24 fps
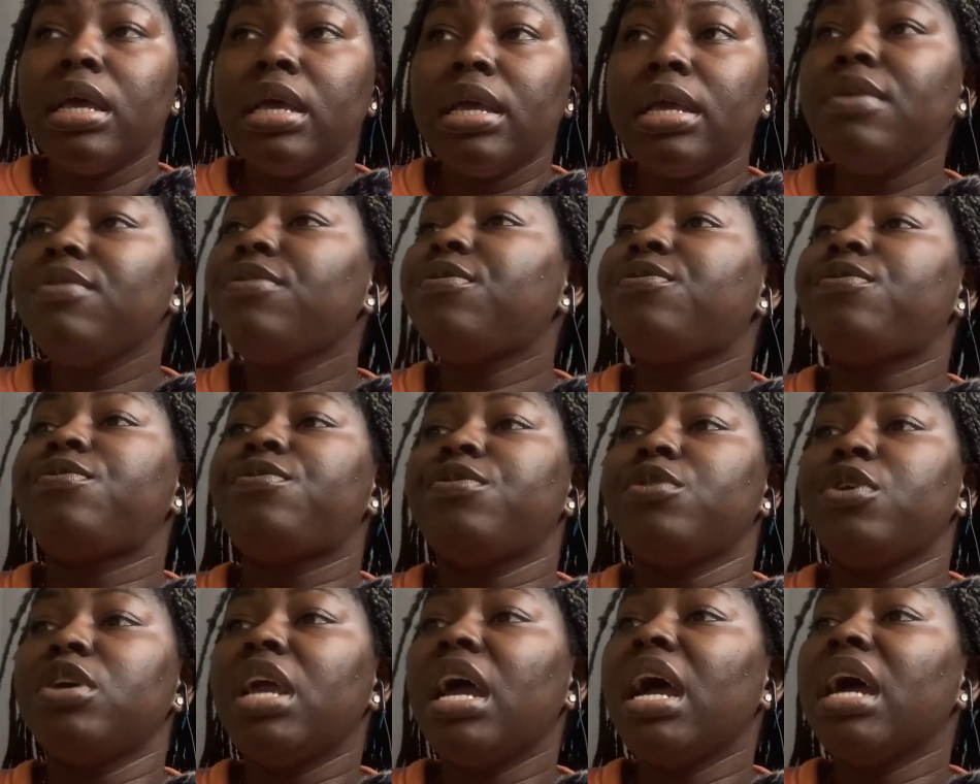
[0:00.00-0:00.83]
If
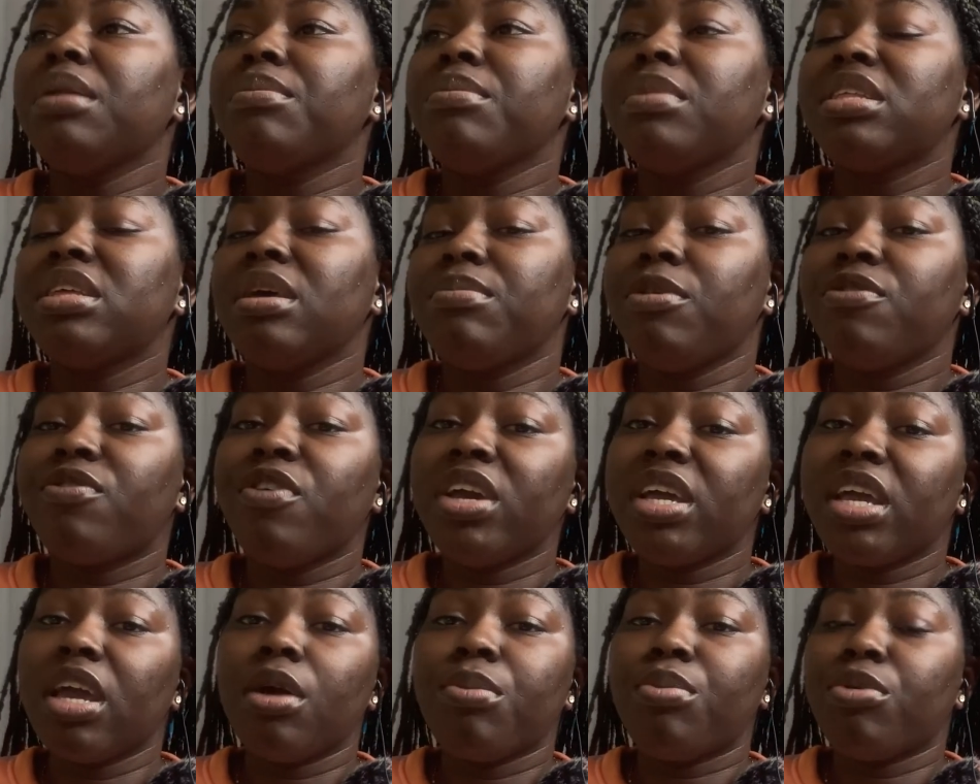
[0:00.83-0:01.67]
you get admitted before
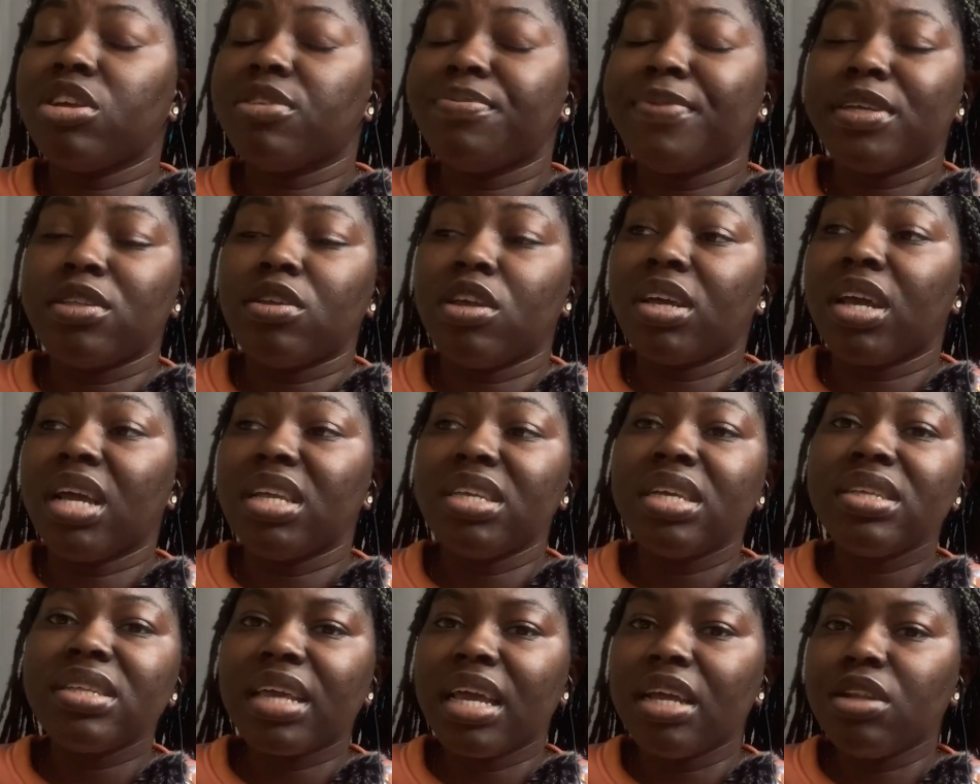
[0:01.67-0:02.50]
you get a prospectus, you can
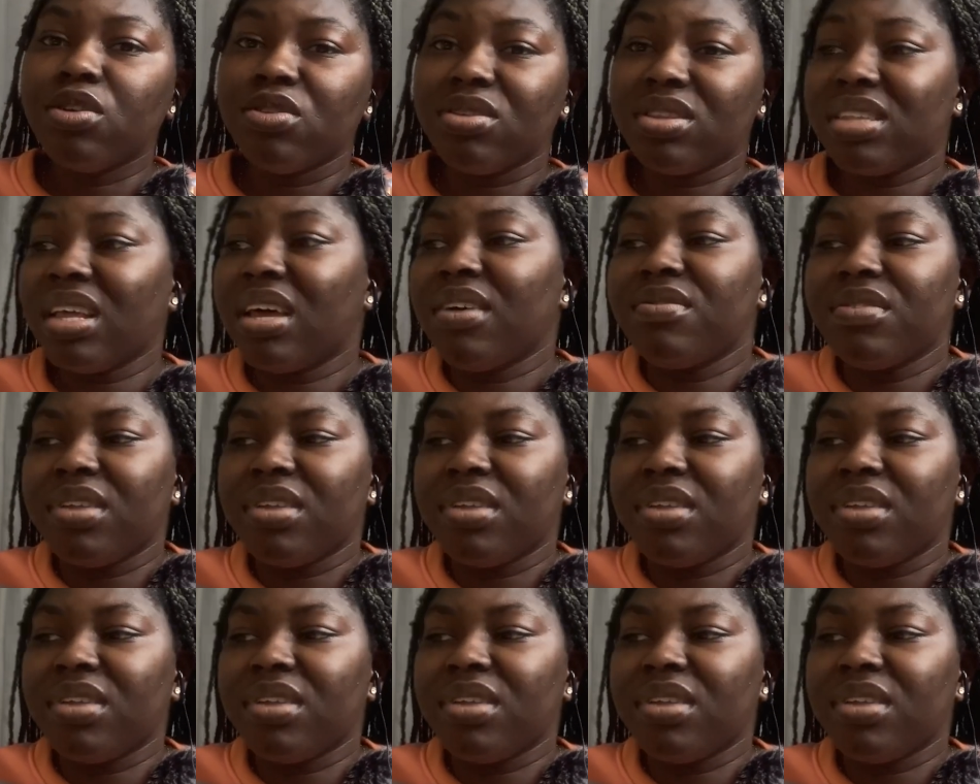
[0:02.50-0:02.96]
just get those stuff.